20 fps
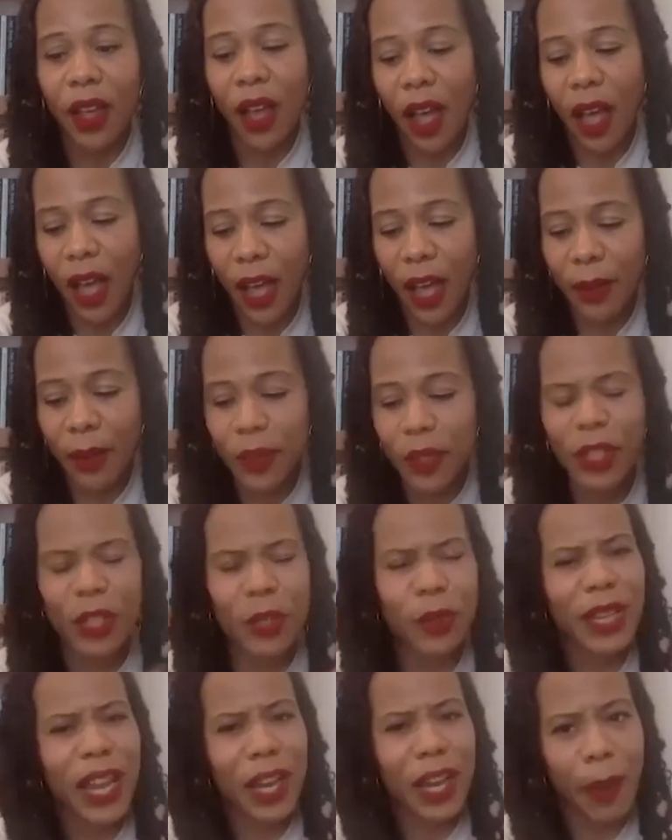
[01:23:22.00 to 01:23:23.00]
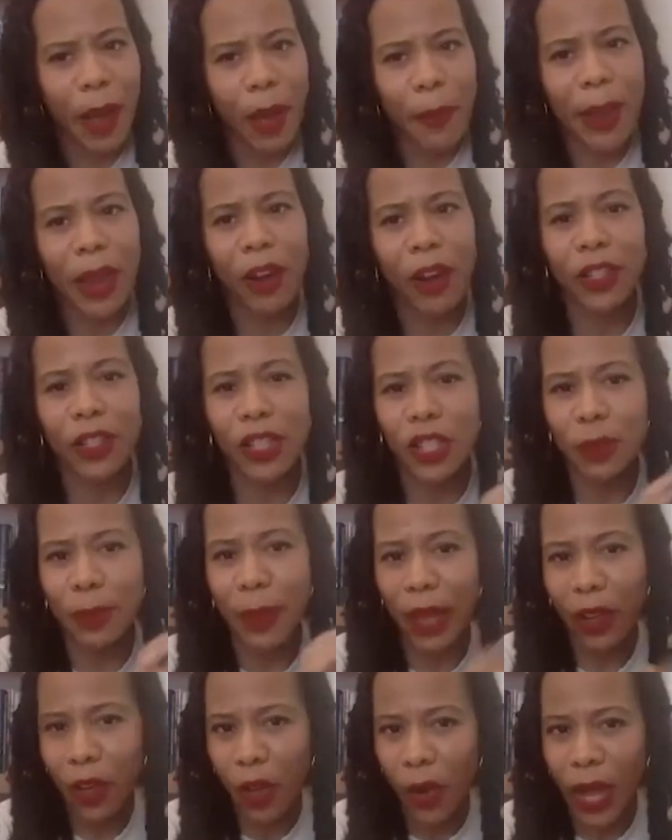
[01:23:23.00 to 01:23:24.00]
So this was not about marriage, just
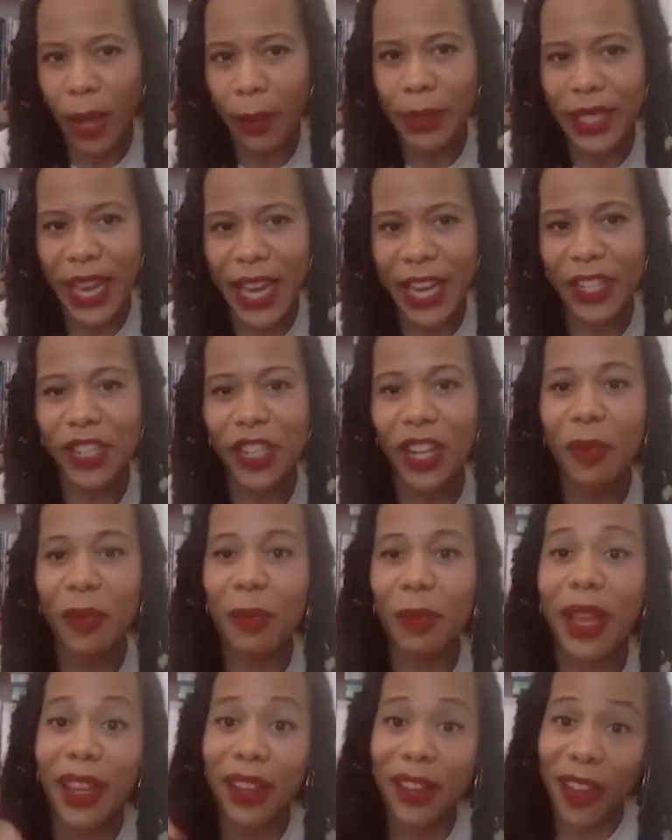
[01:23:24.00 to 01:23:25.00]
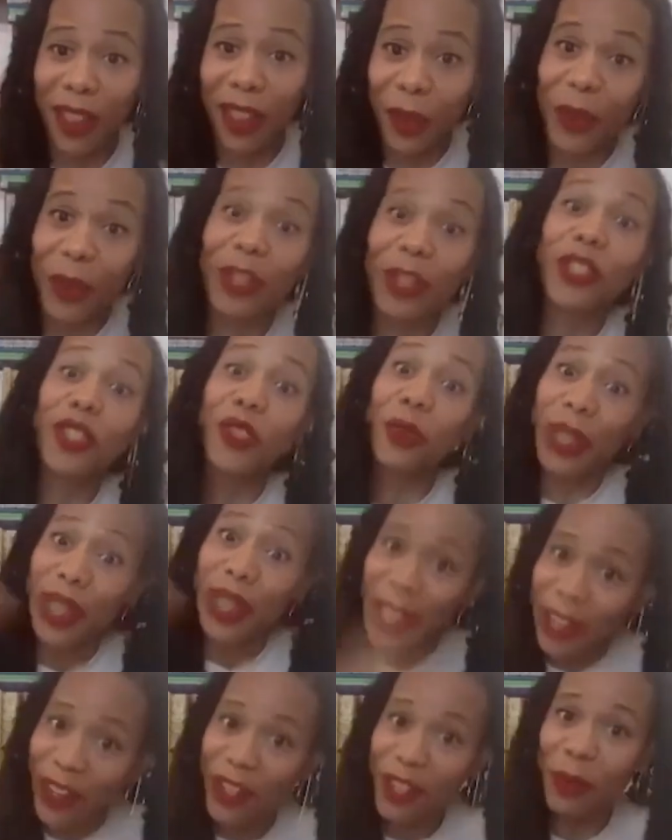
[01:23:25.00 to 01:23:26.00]
about cohabitation. Right. But in other words, 3
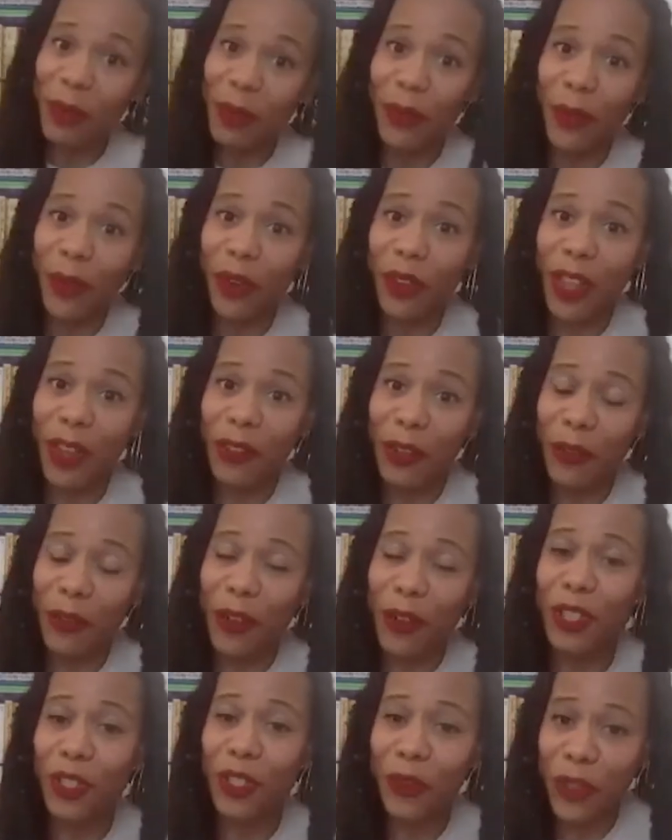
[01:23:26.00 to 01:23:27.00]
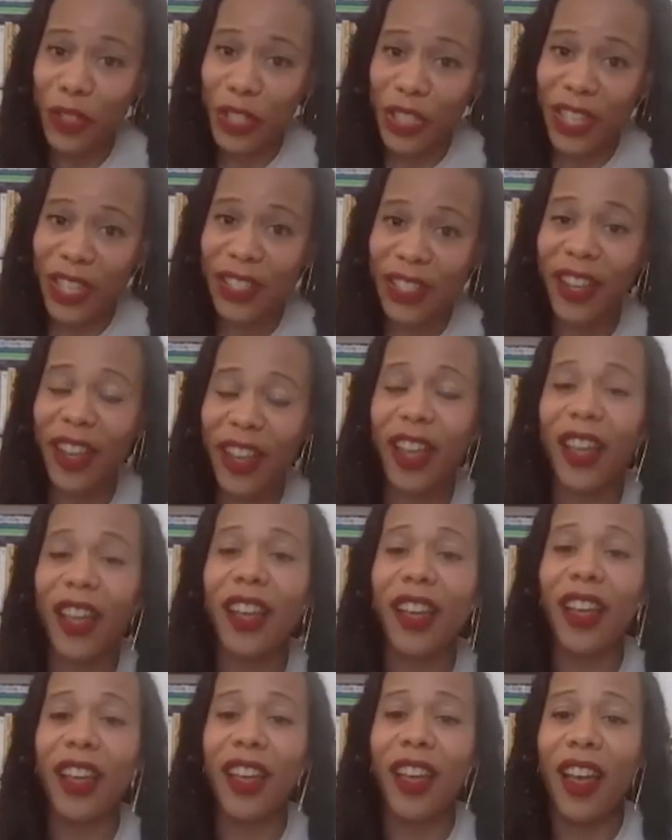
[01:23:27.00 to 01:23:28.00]
years before Loving versus Virginia,
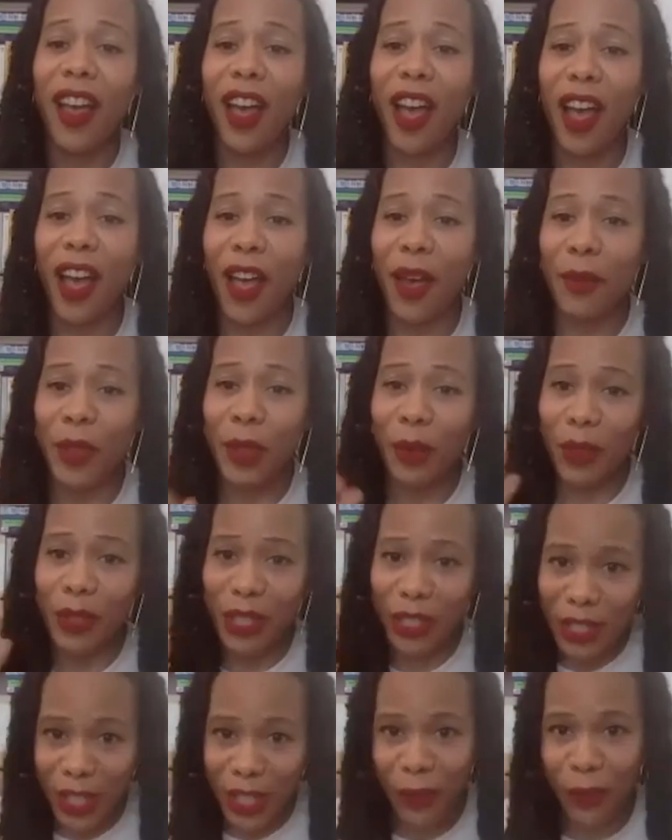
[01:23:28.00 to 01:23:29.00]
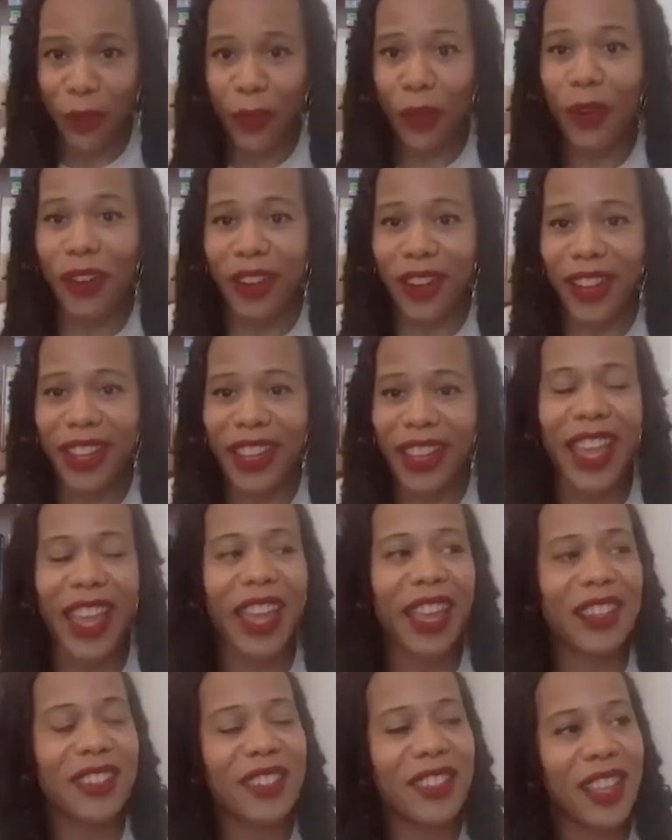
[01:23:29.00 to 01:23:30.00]
there was this in Florida
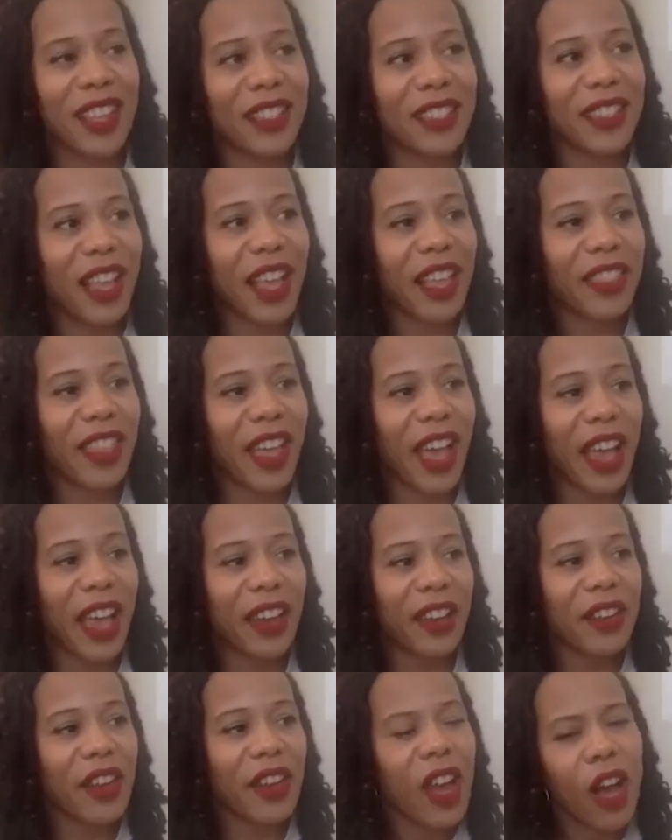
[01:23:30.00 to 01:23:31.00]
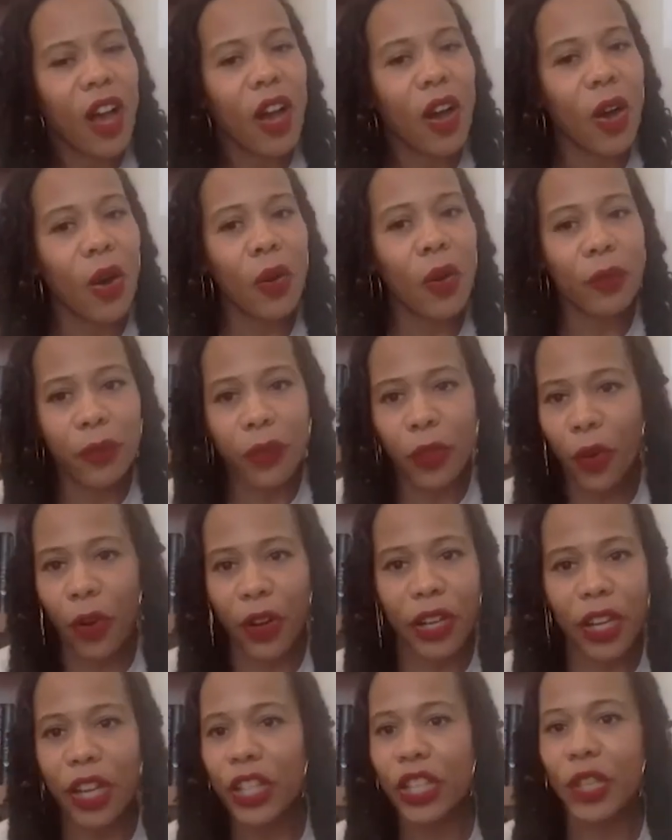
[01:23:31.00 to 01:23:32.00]
case that said that, no,
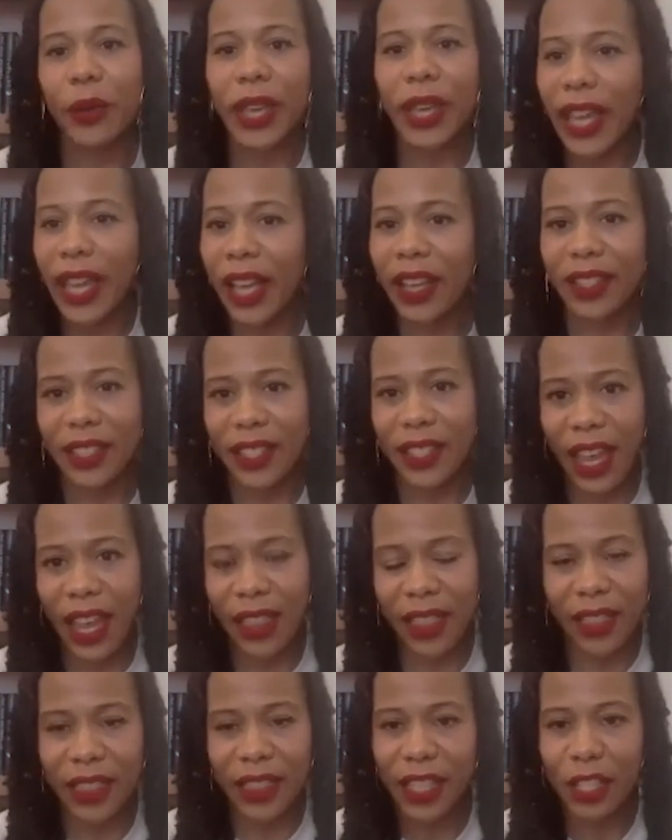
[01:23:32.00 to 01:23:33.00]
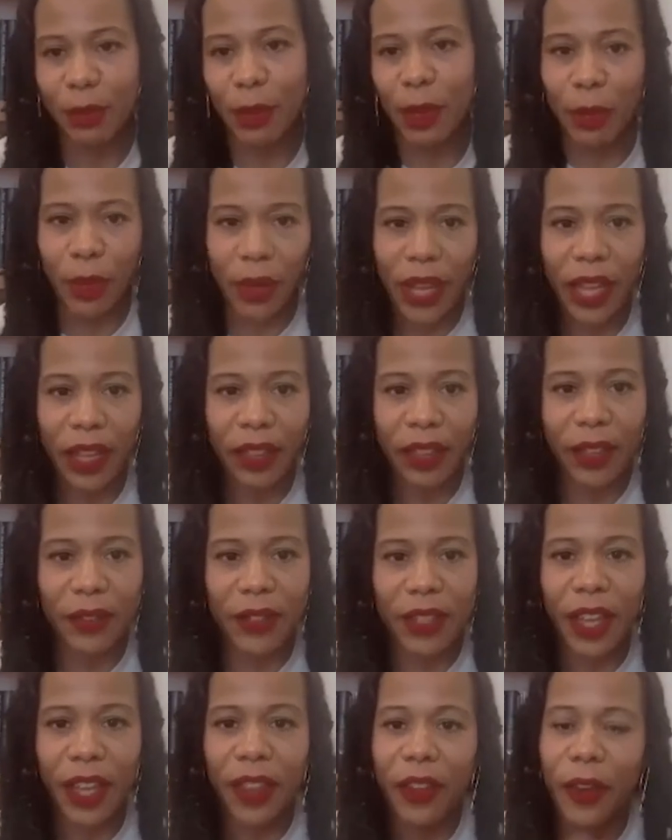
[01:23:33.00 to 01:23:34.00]
Florida, you can't say that these people can't live
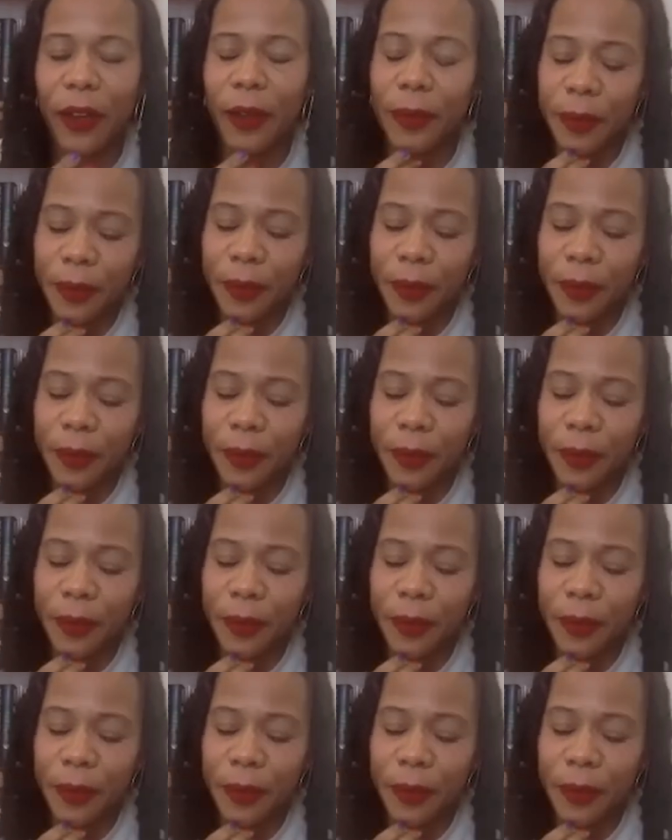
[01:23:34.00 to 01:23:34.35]
together.